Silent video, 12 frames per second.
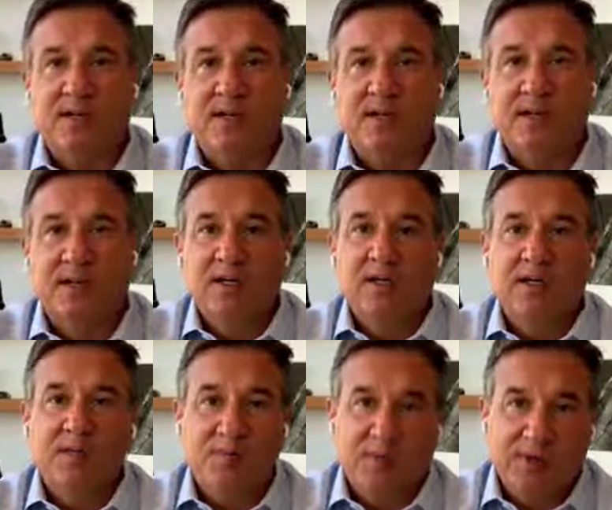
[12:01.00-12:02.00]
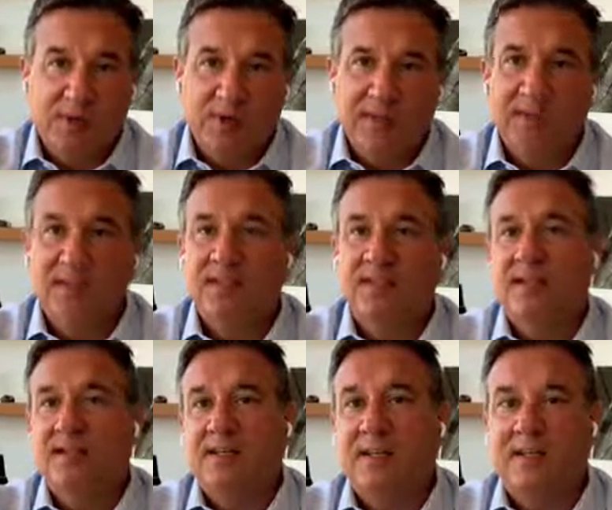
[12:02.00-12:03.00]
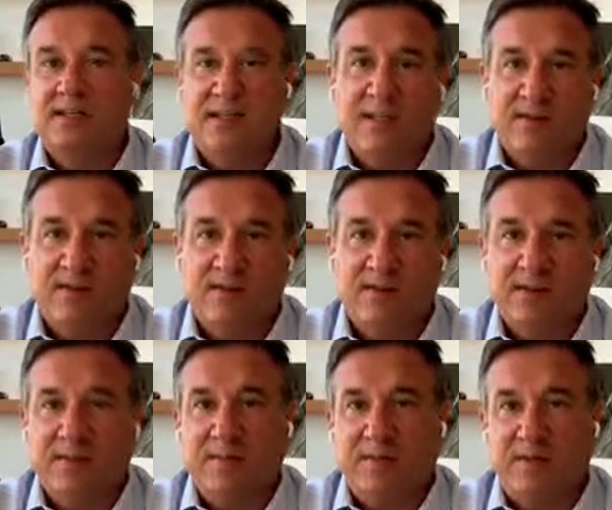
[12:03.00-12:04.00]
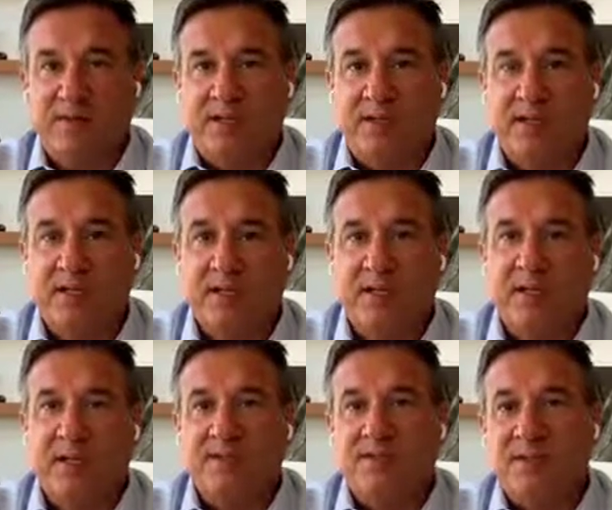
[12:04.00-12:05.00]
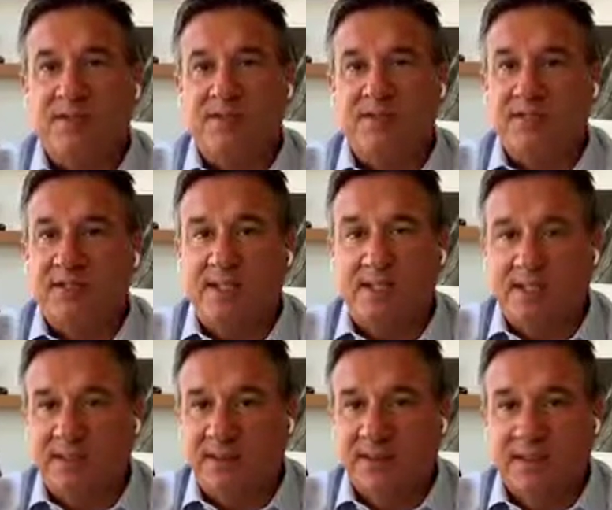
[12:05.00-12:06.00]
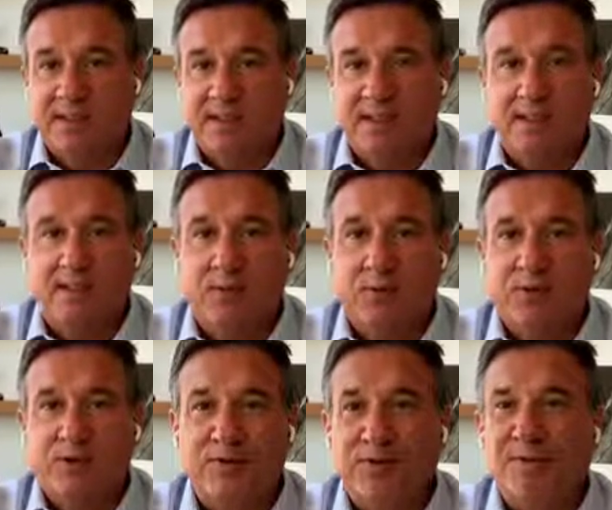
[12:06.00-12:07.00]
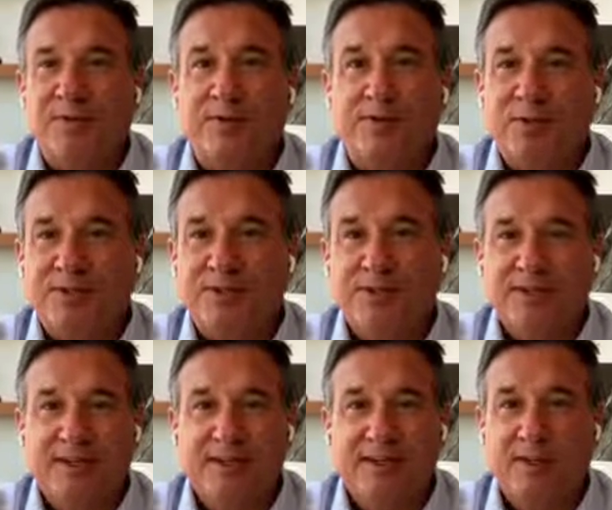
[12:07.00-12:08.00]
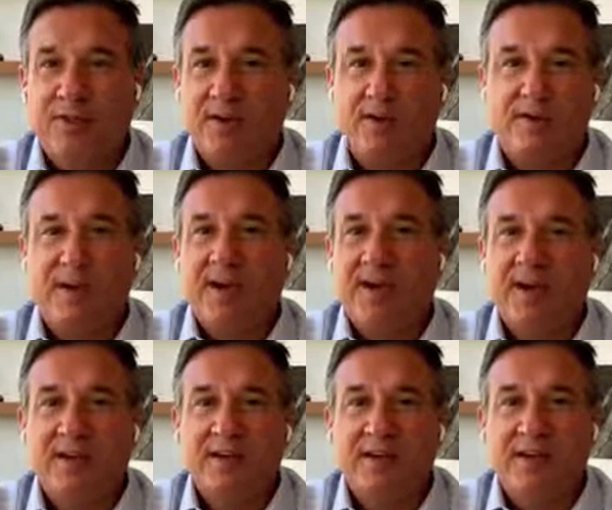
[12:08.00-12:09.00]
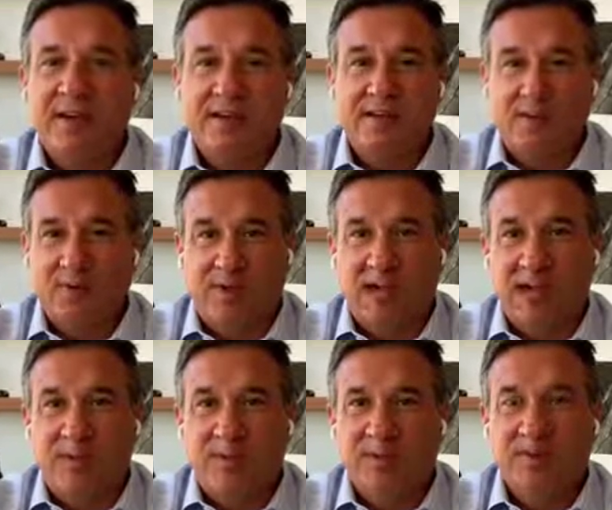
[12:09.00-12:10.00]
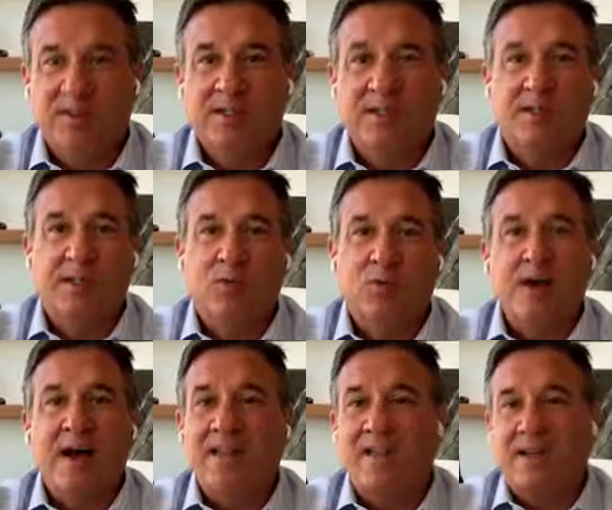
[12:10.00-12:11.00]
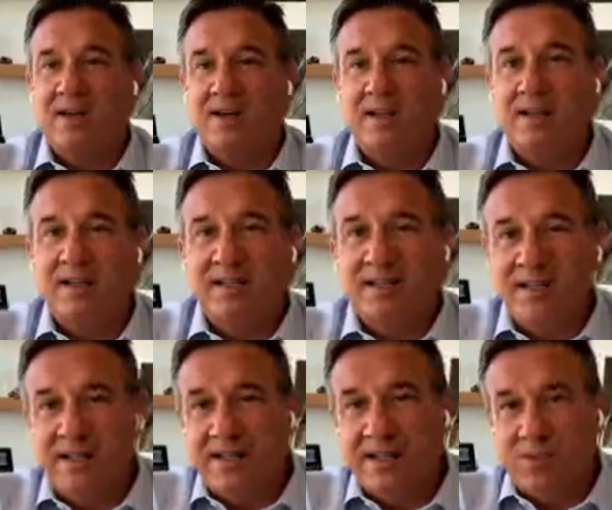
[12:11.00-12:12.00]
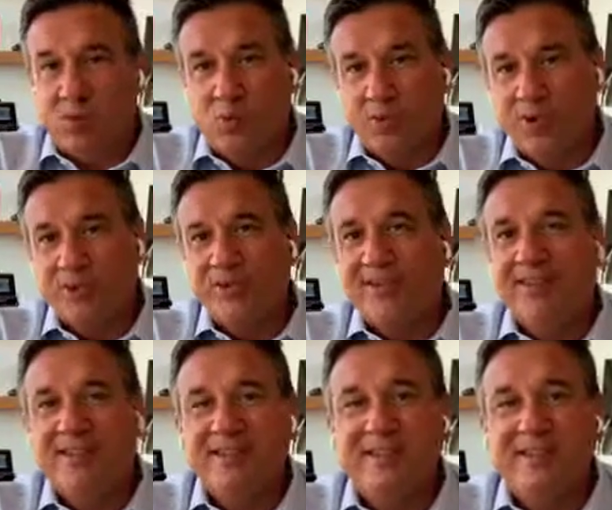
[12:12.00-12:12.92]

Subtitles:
where computing and data availability are seen as utilities. When you flip the switch, they're there and they're reliable. We're not there yet as a world.